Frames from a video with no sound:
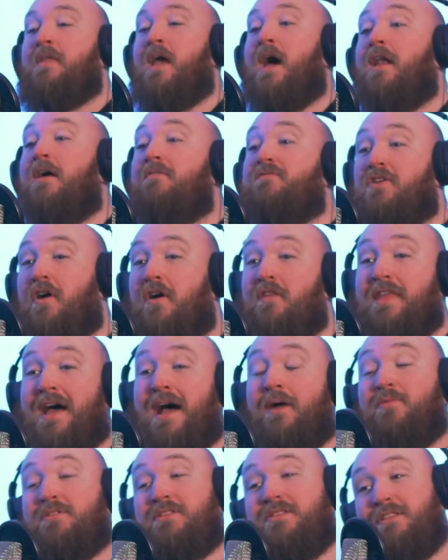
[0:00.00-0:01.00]
And I've got
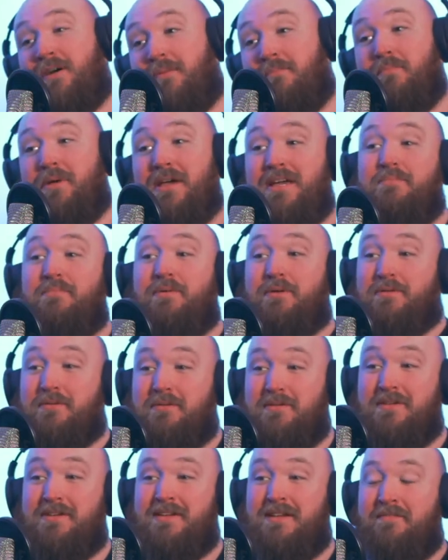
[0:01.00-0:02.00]
that with some
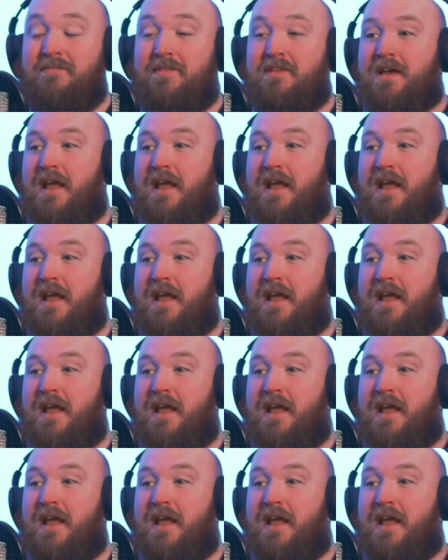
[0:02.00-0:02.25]
people. Yeah.